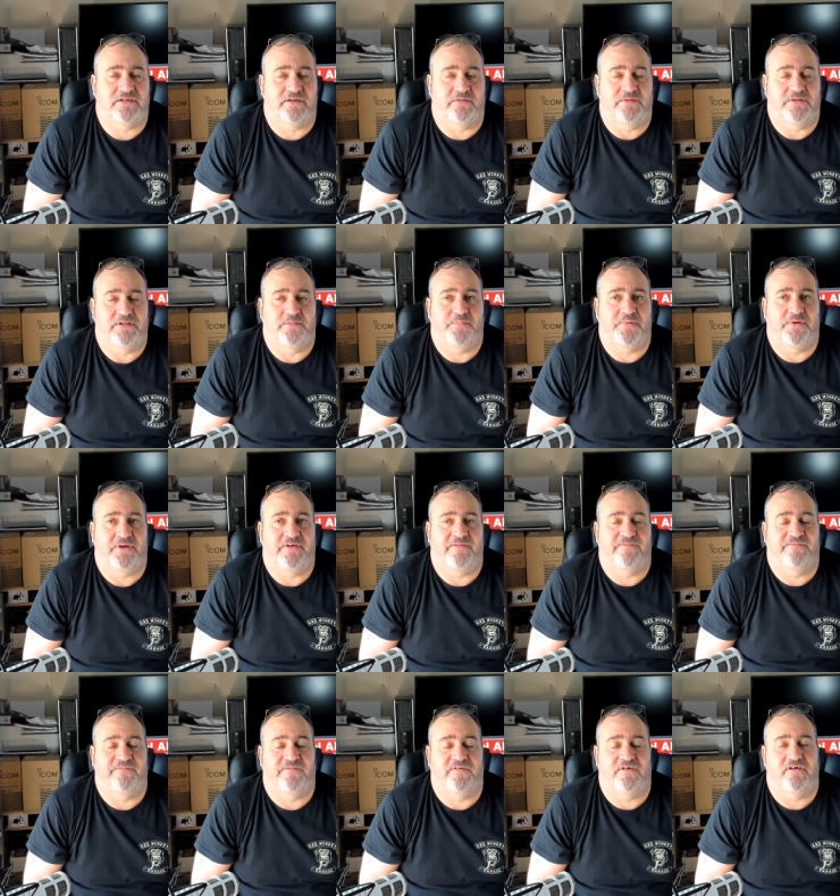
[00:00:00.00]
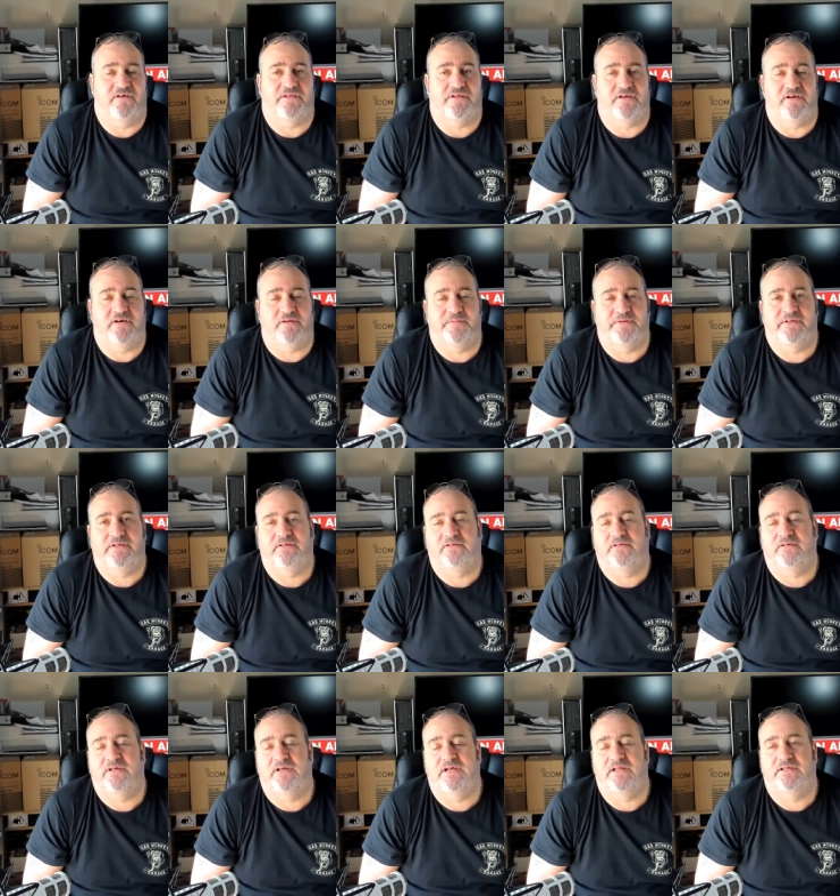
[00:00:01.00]
doing the bit for the hobby
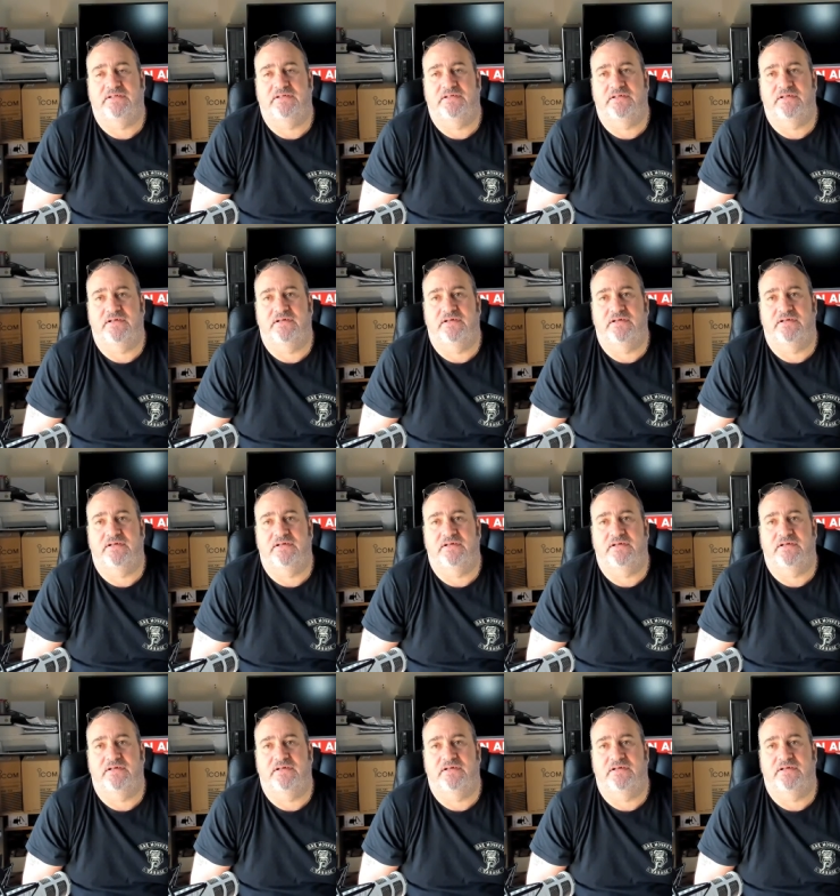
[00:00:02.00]
and,